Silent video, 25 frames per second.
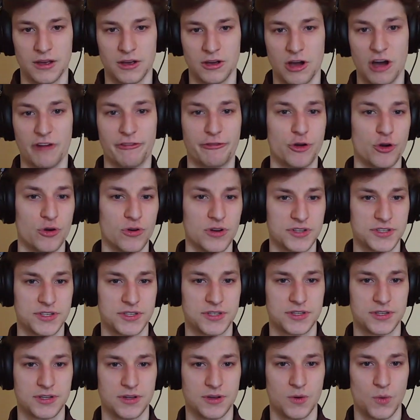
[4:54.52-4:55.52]
Of
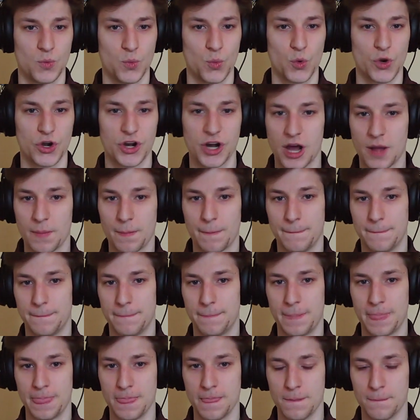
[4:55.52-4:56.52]
course, we're not
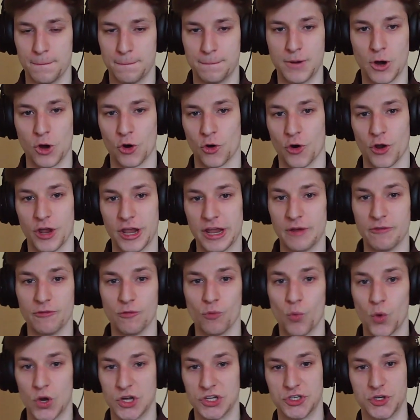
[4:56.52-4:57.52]

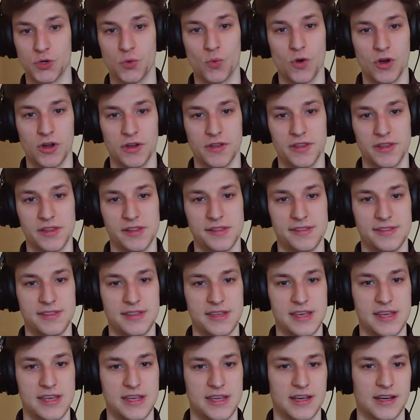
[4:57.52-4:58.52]
borrowing one-to-one
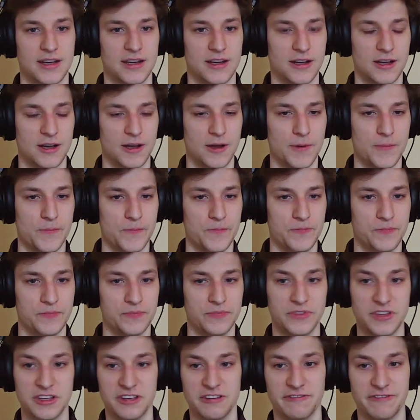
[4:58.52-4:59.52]
the
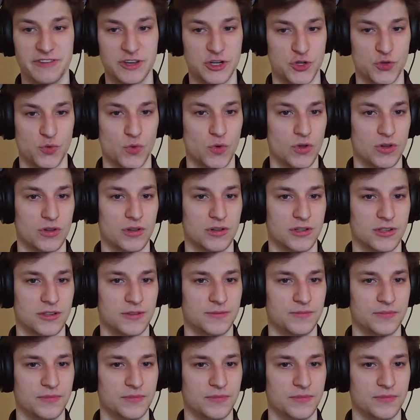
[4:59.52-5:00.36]
visual